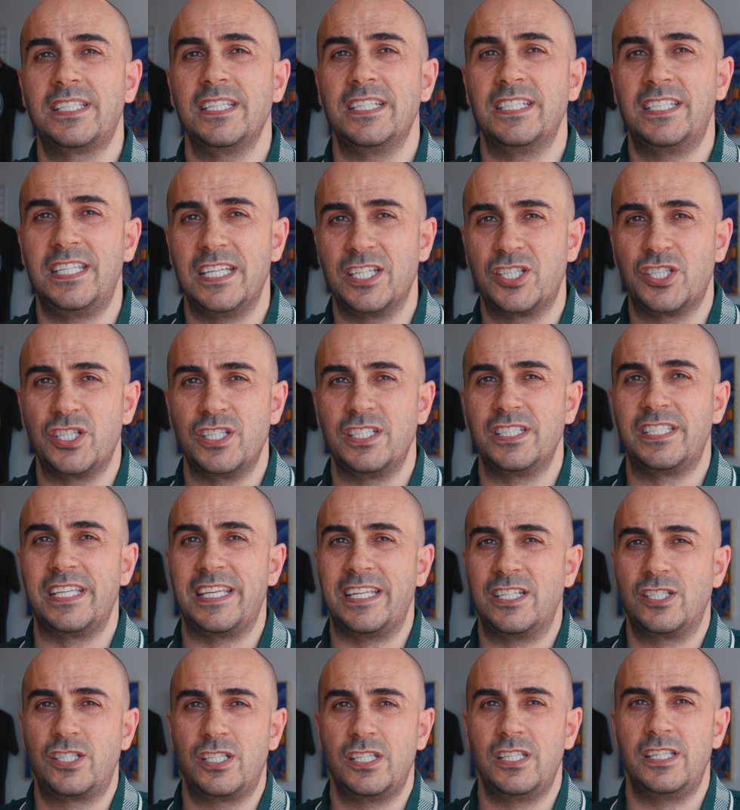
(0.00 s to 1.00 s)
additions
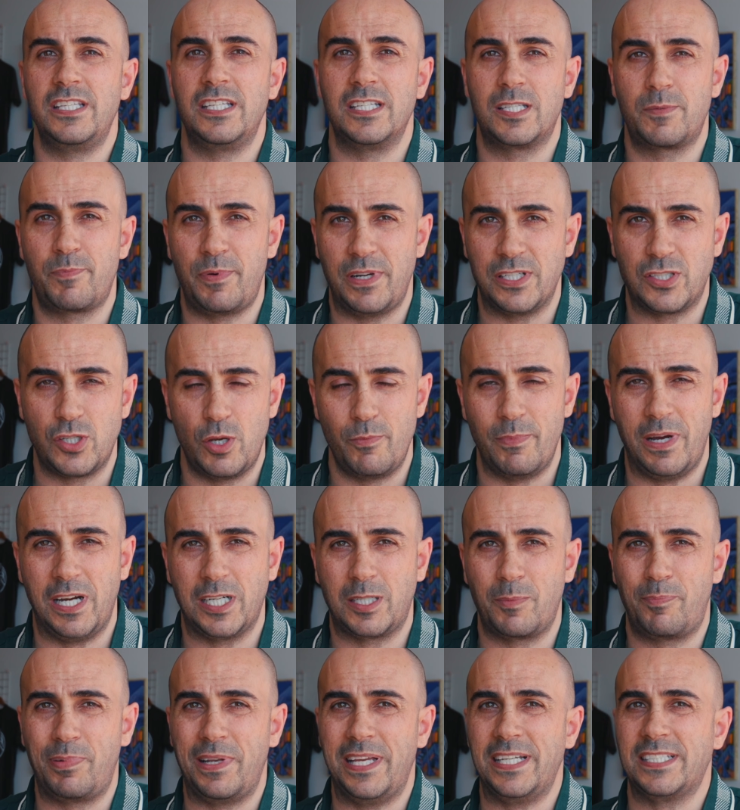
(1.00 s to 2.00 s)
into the espresso
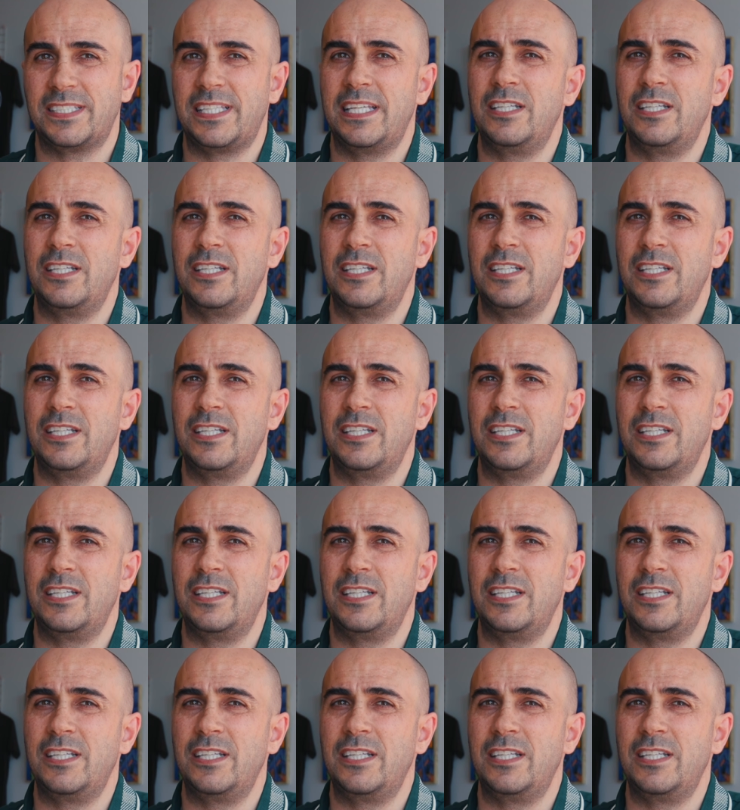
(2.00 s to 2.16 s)
marketplace.